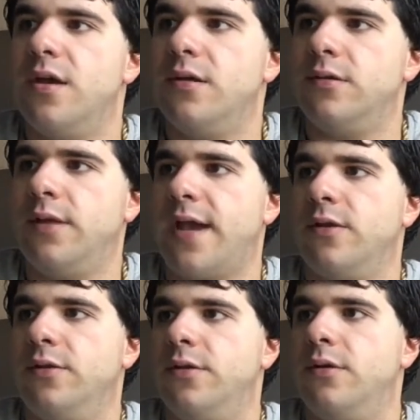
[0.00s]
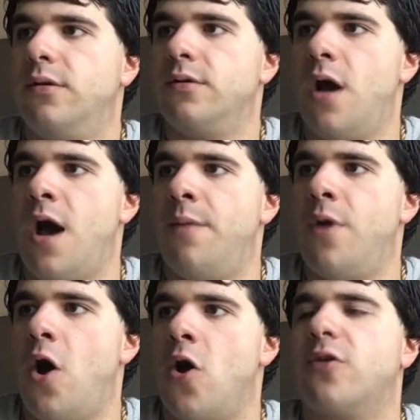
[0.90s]
Like, RK,
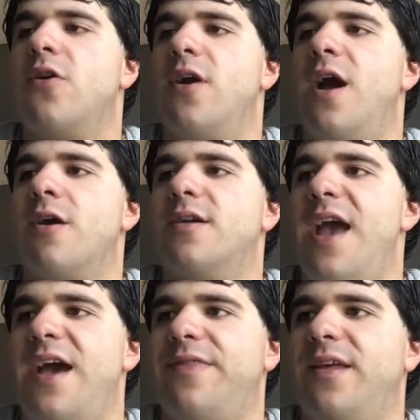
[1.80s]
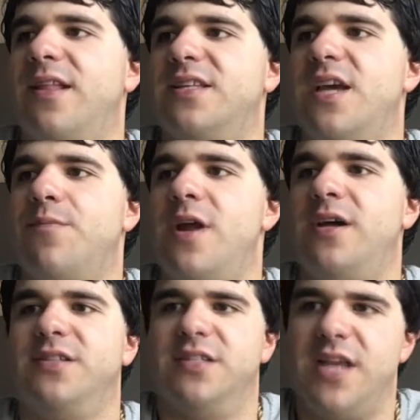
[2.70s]
I think that's how you
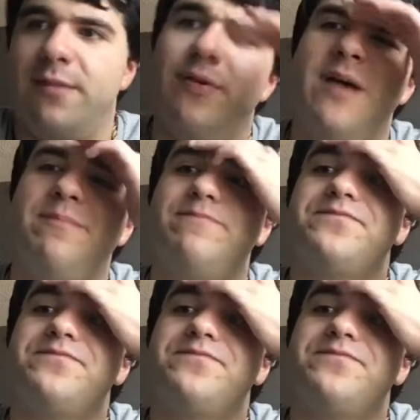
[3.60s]
pronounce his name. But